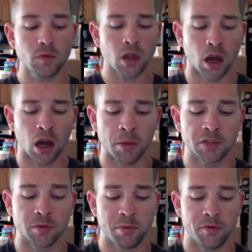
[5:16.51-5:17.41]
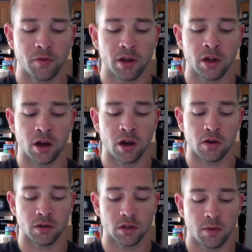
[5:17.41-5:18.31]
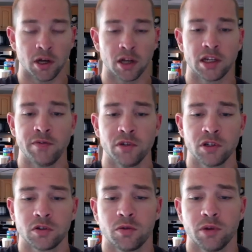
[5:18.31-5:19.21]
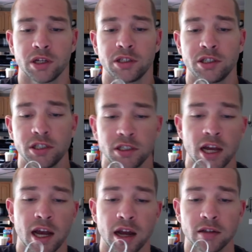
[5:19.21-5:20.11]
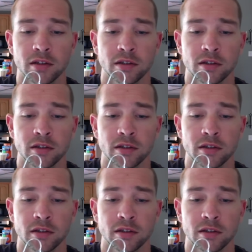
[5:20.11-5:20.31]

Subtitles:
But before I go, I want to give you a quick shot.